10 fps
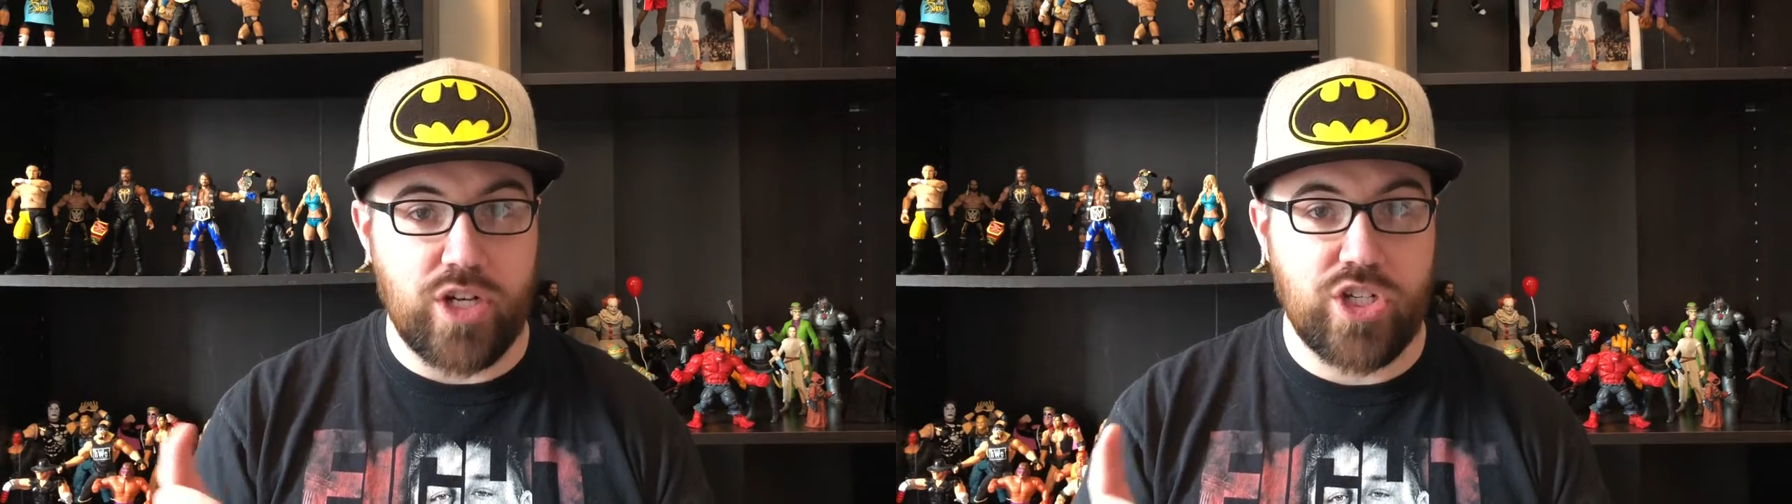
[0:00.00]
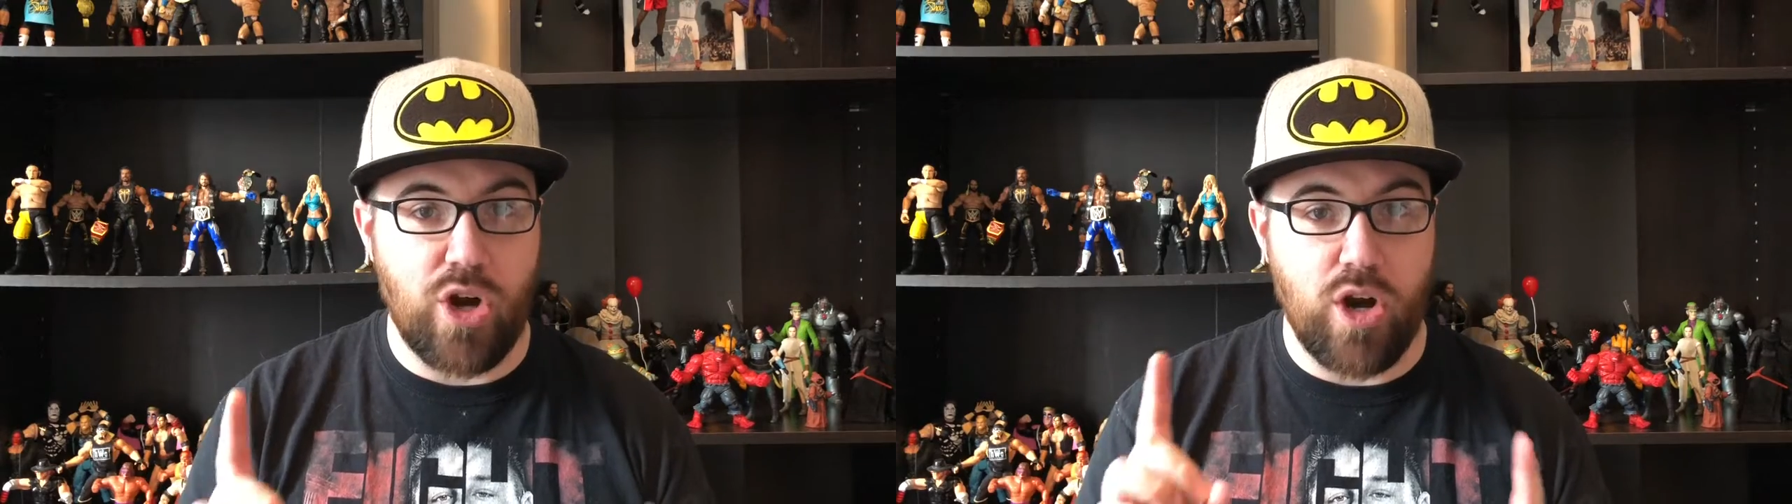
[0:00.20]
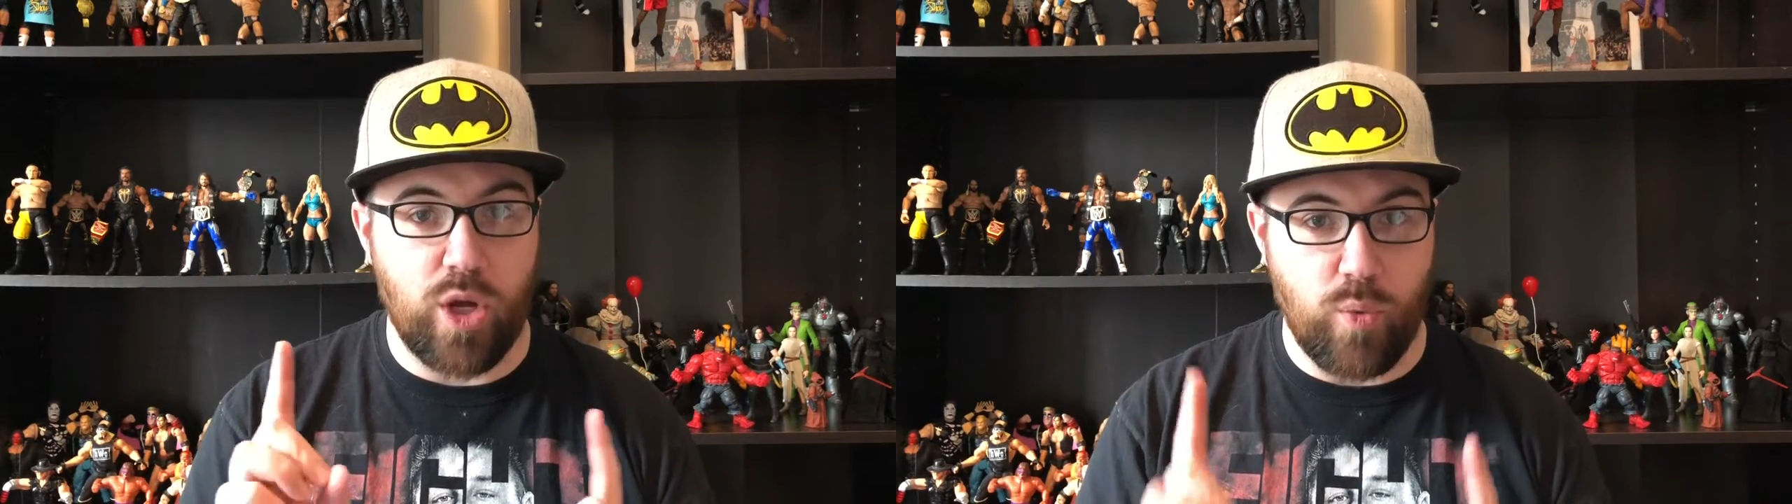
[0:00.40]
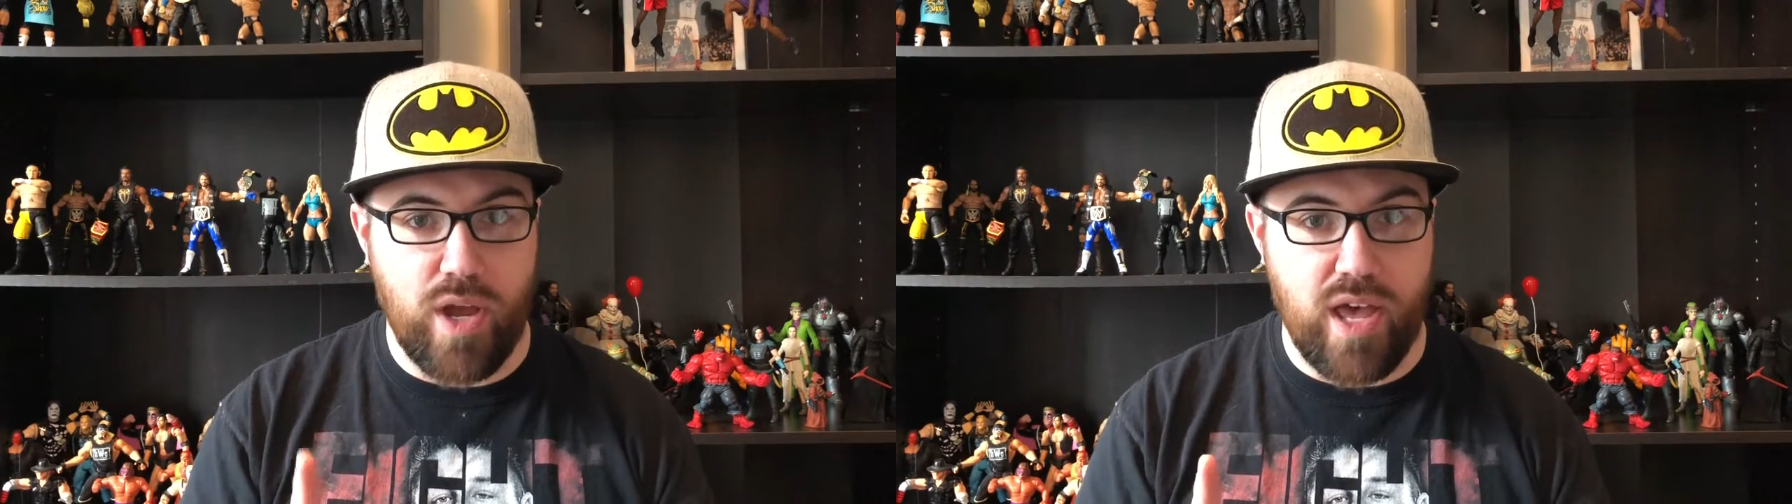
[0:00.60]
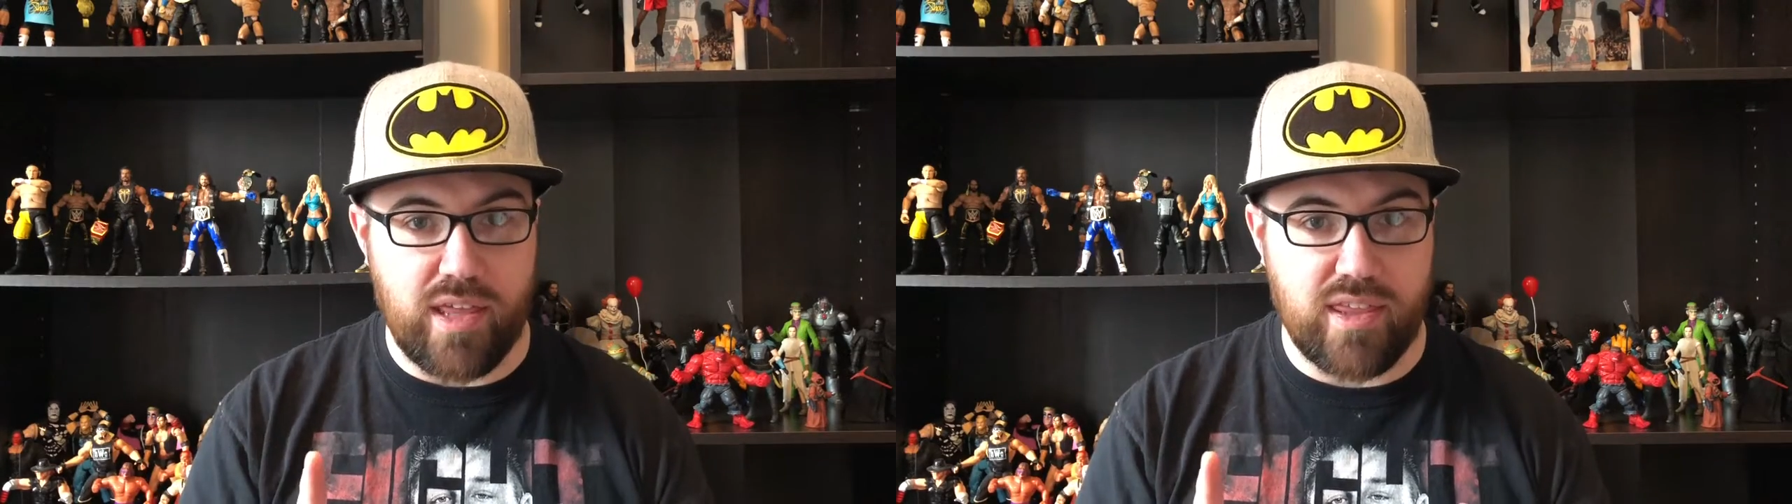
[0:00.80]
starting
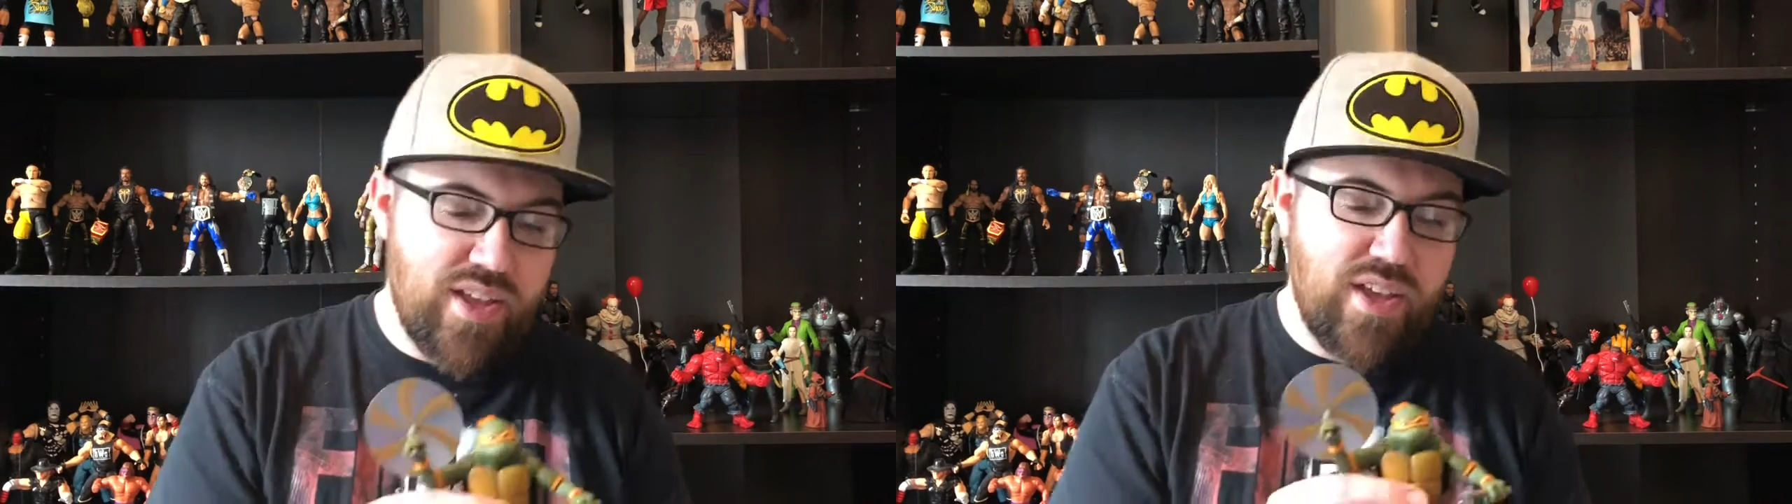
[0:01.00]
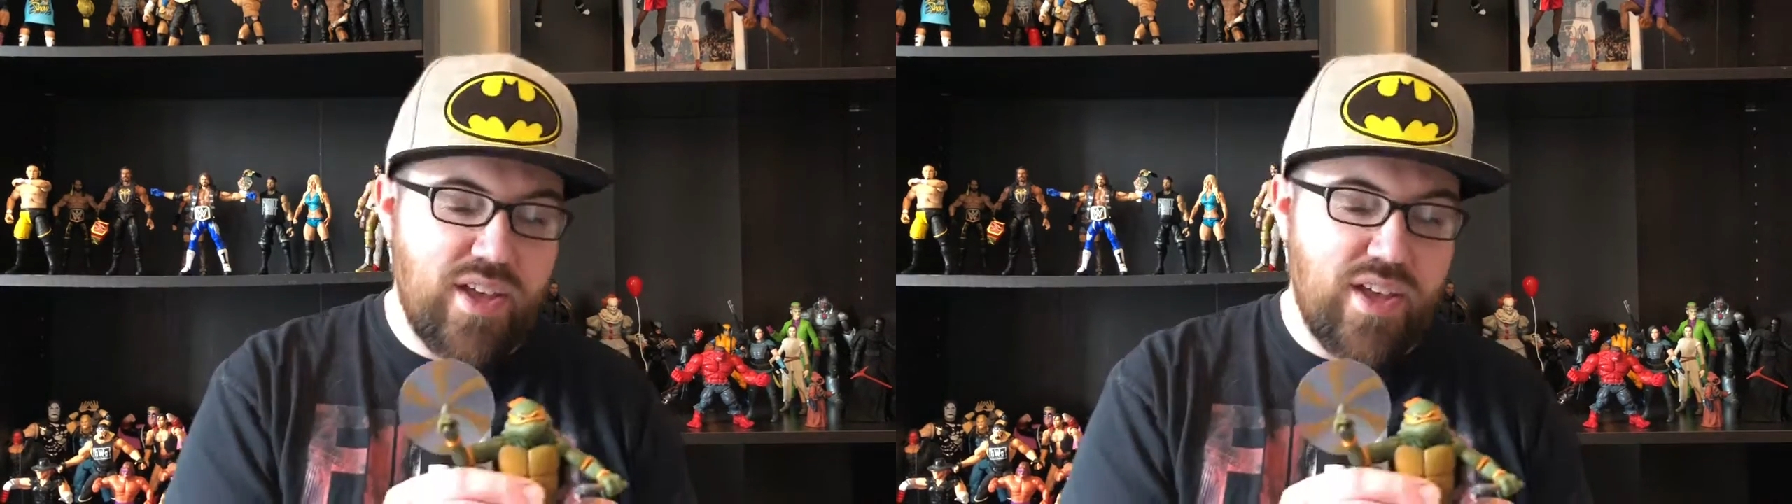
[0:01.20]
with